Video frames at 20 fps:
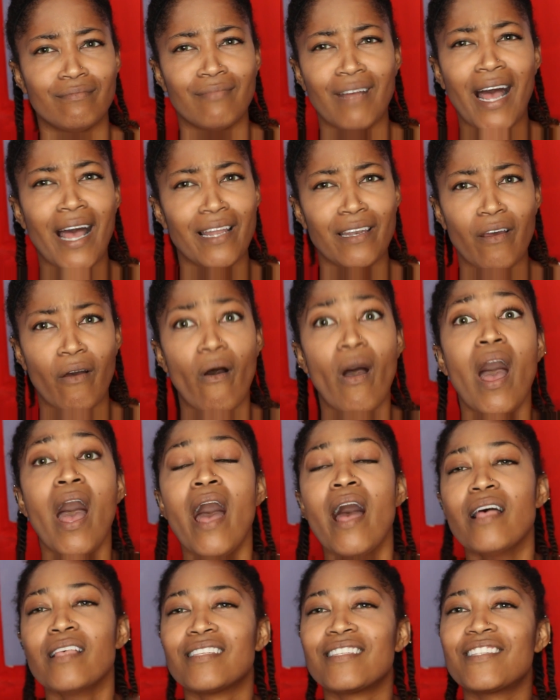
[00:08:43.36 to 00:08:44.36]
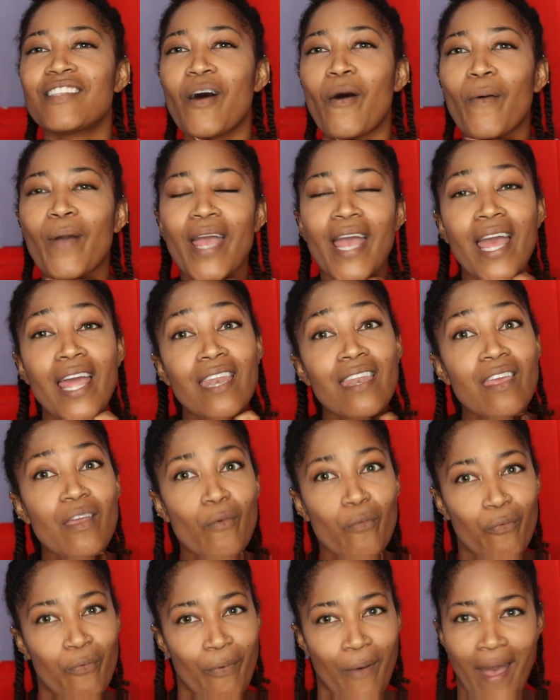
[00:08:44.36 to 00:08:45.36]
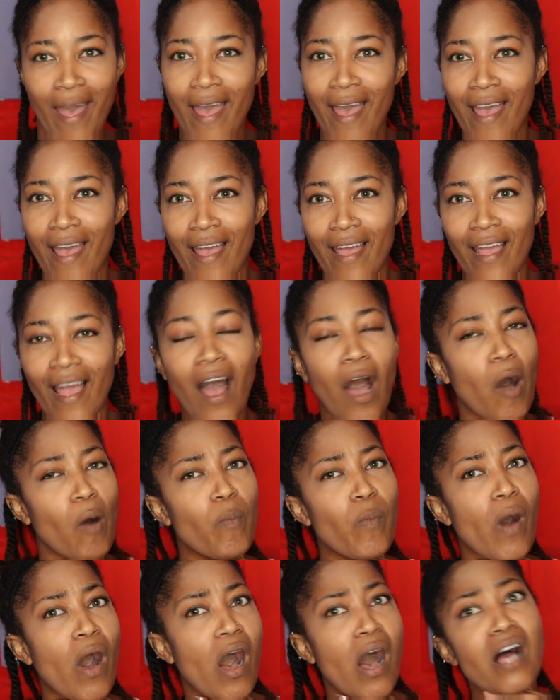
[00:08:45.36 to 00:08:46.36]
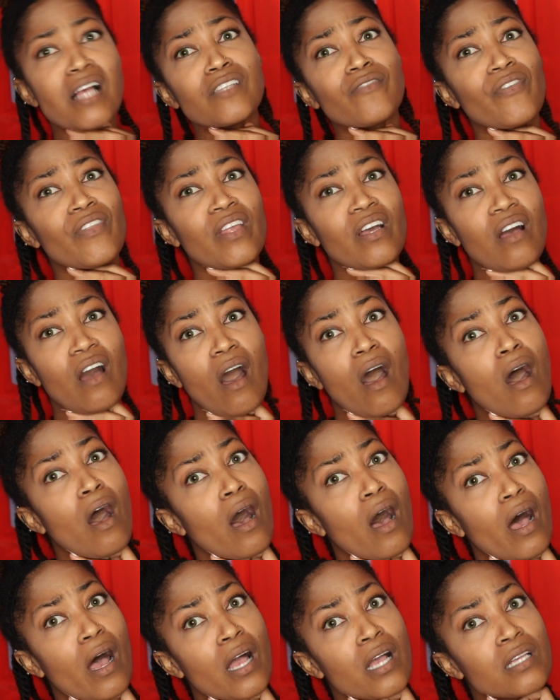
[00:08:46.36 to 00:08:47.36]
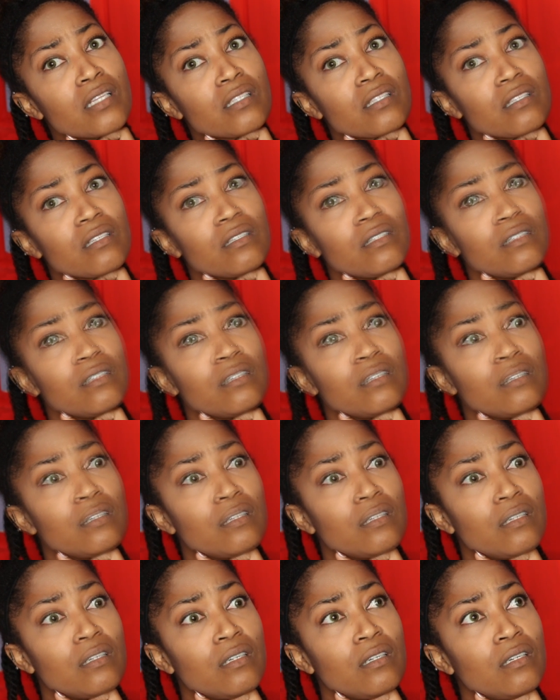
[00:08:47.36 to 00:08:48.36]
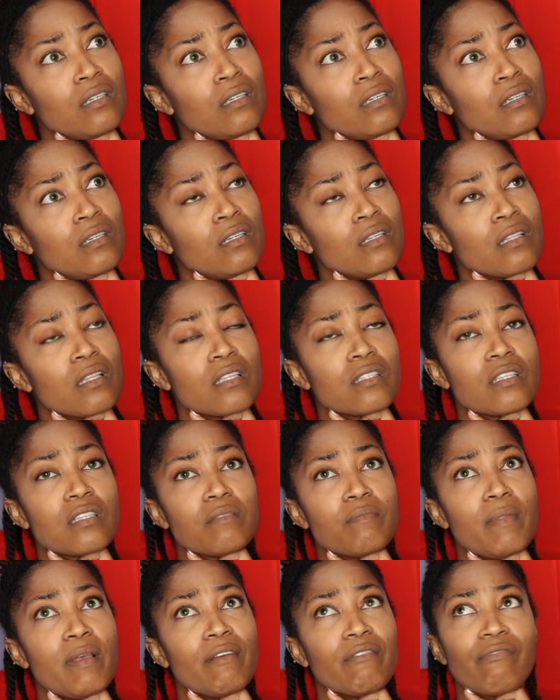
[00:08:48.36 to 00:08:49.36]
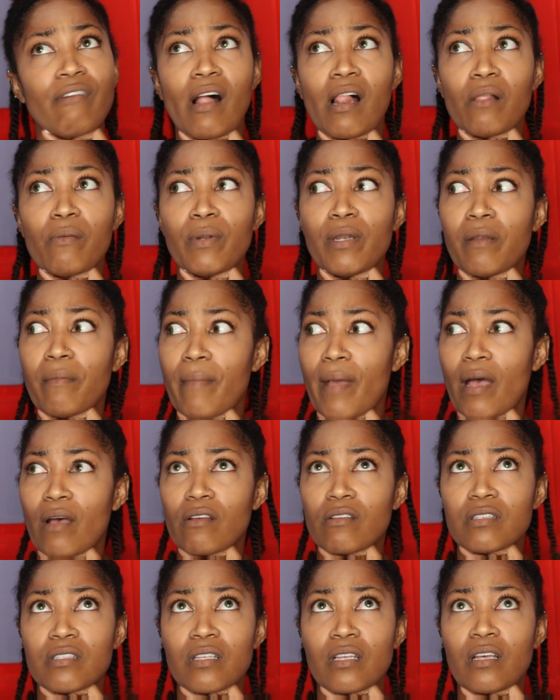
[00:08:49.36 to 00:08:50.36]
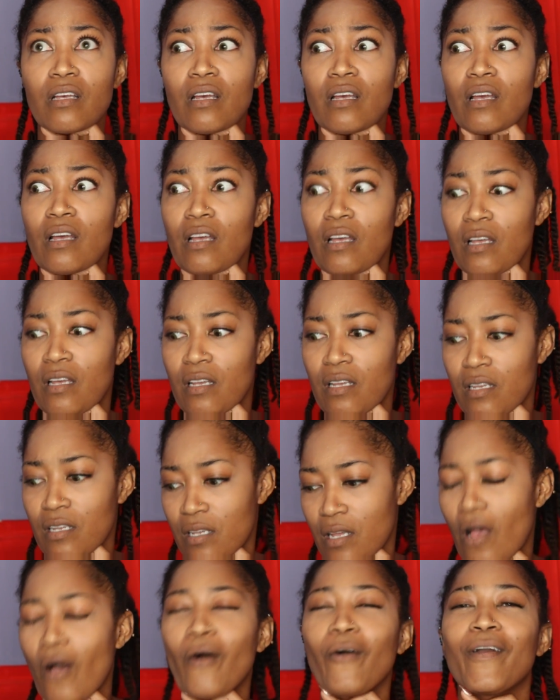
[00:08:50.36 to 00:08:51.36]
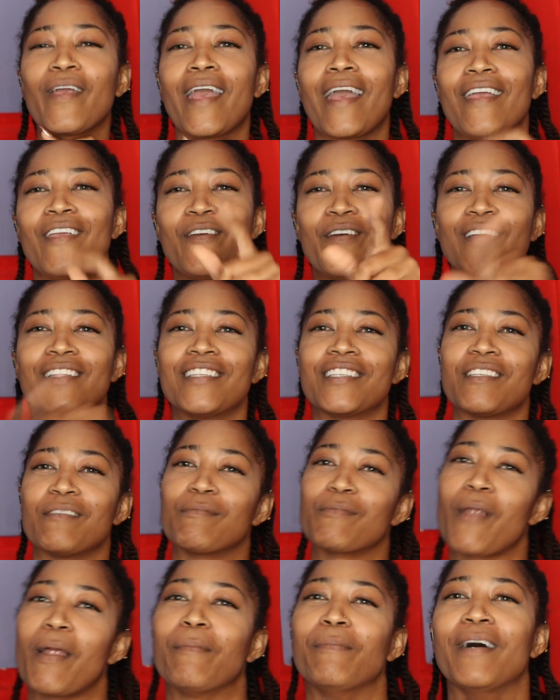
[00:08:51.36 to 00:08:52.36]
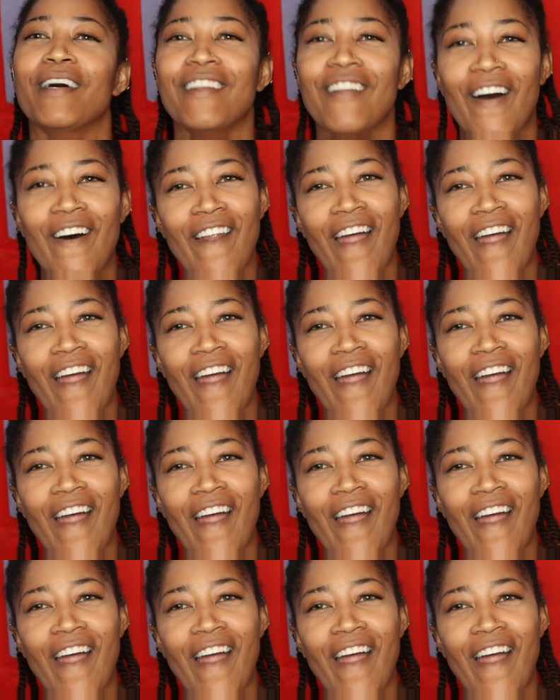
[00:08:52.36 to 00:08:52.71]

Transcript: I don't. So anyway, I'll pause for the cause. This is me following your mouse. Okay, you hit the subscribe button.